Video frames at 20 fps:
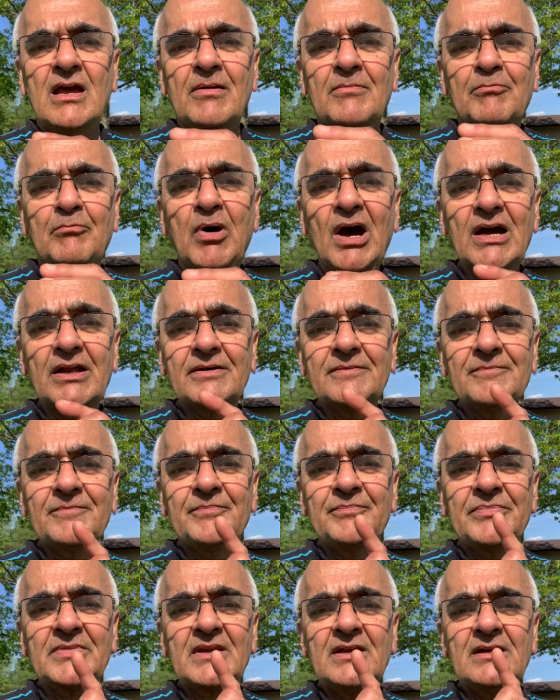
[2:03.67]
But
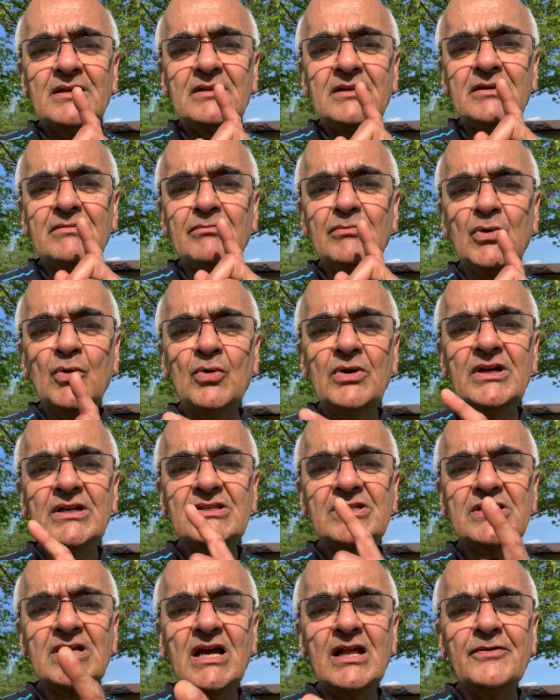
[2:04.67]
the moon
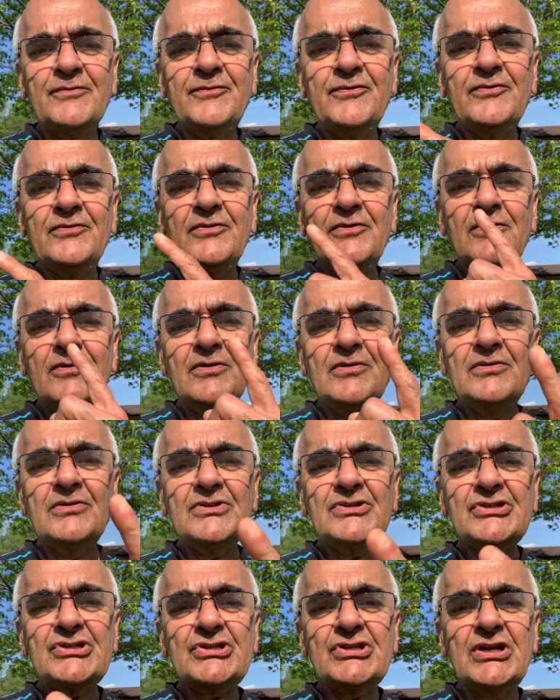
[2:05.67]
itself
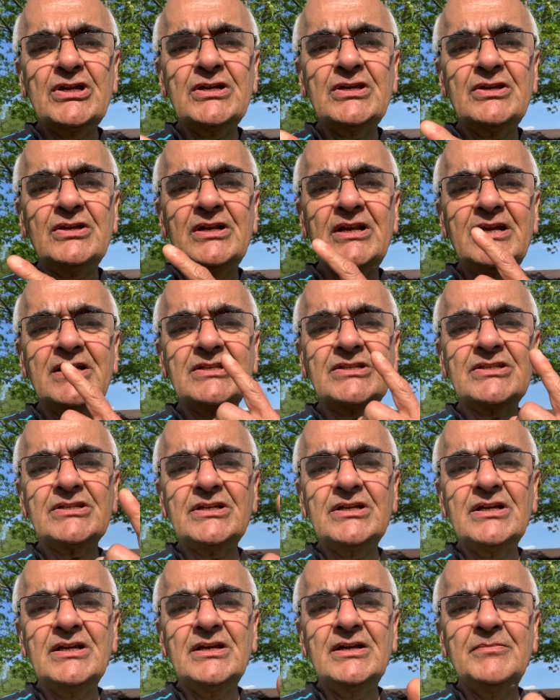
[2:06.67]
circulates
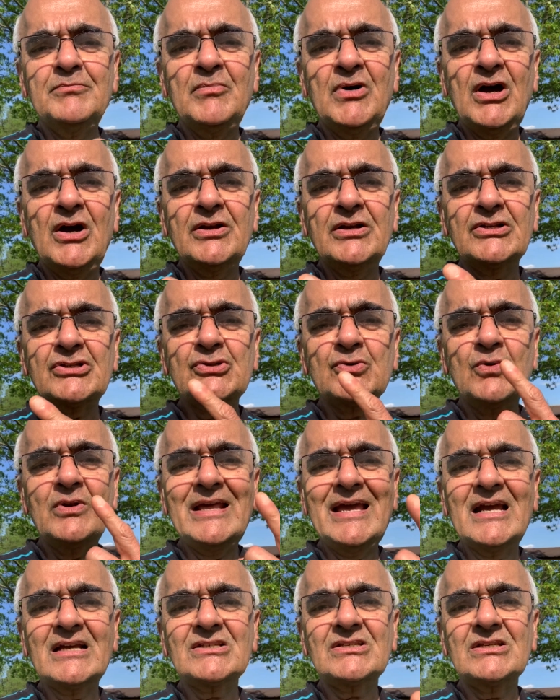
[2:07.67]
on its own
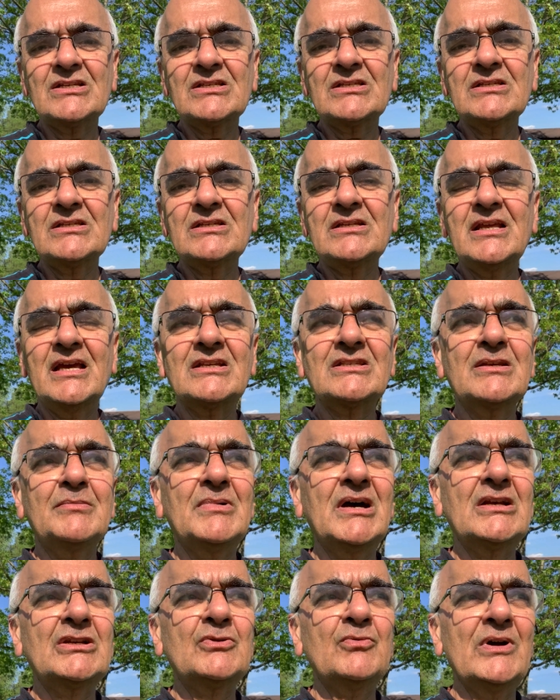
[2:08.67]
axis. It takes
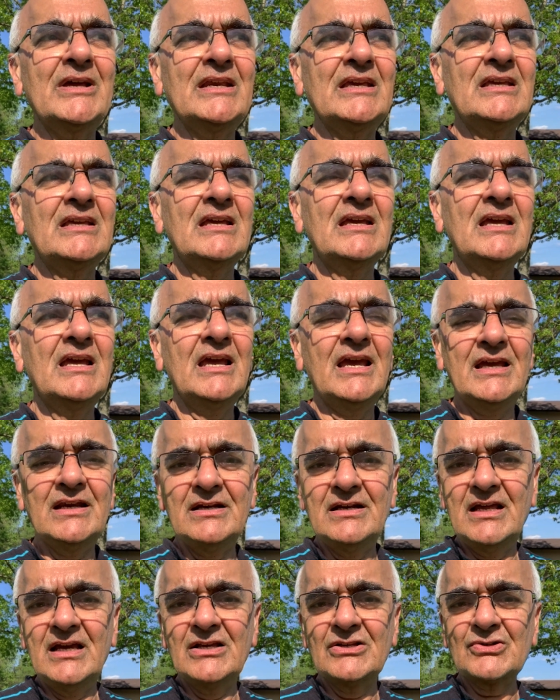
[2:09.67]
about
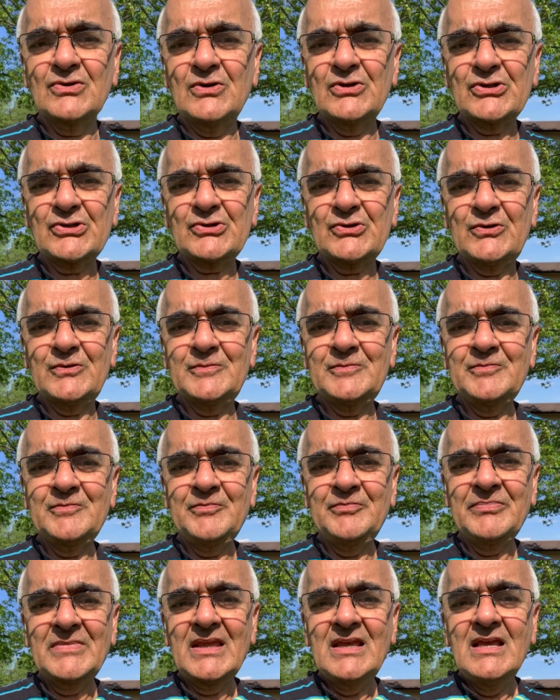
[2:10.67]
28 days also.
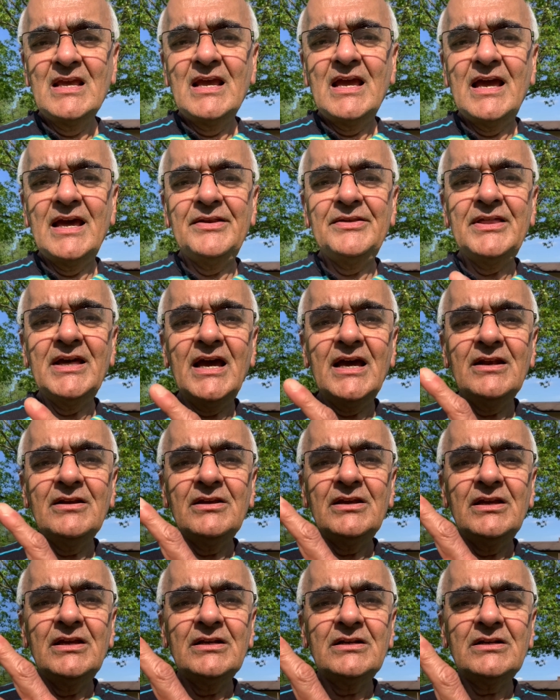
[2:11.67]
And then
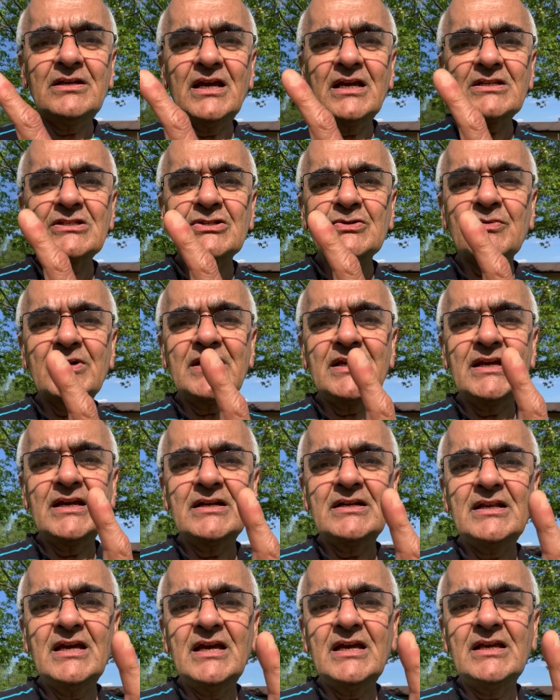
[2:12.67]
it takes
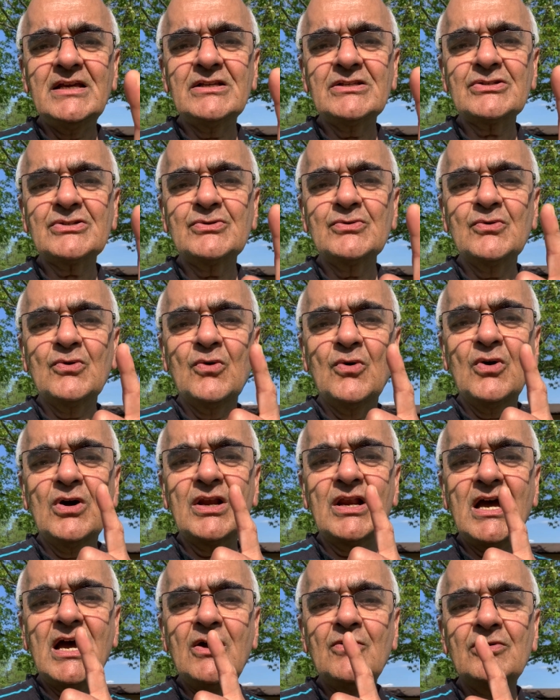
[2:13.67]
28 days to go
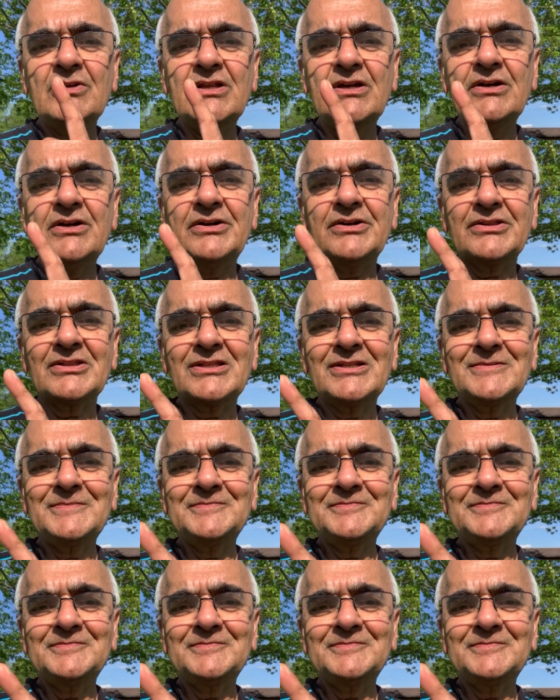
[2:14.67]
around the earth.